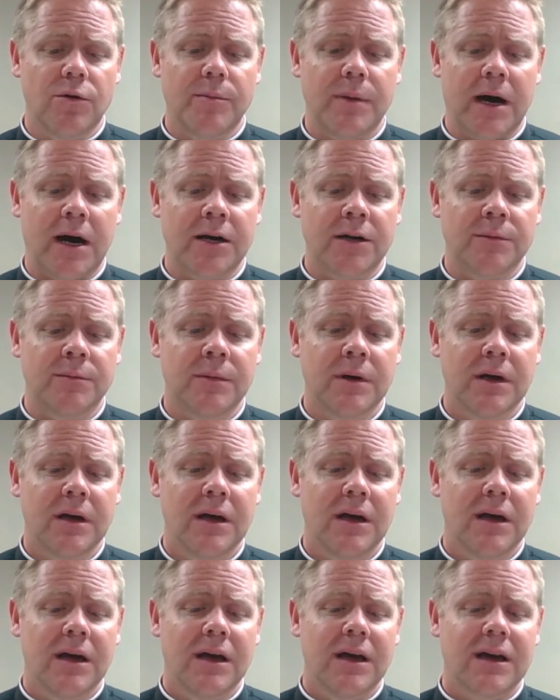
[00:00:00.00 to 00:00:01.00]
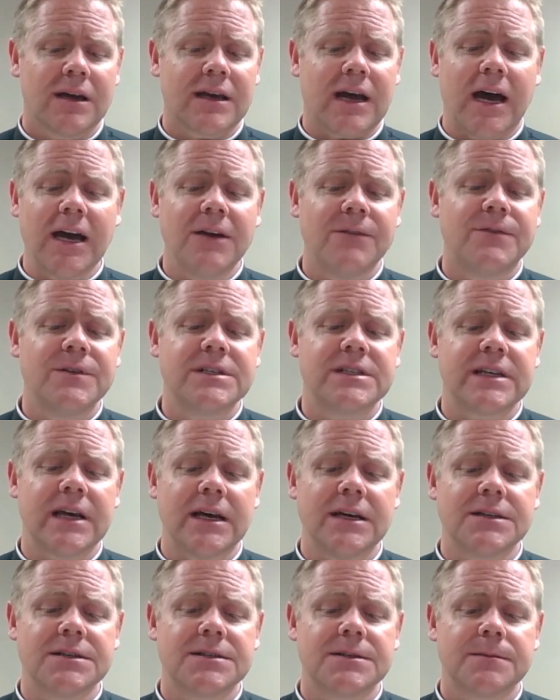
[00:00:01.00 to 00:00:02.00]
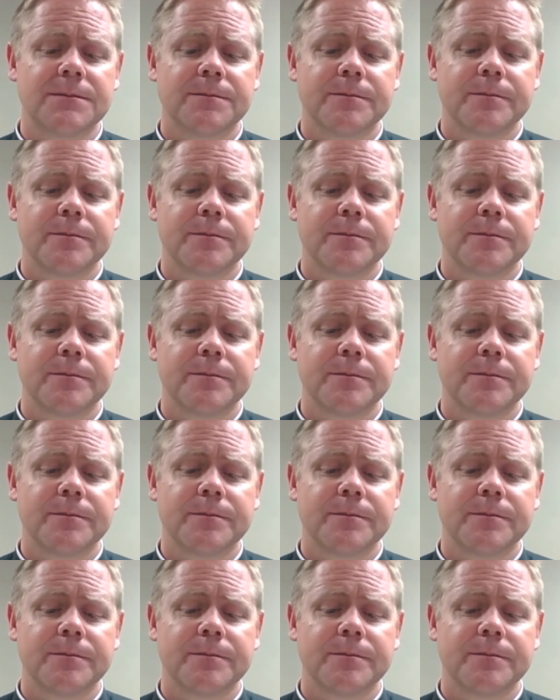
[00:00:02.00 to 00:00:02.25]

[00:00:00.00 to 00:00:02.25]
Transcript: about him, Caiaphas says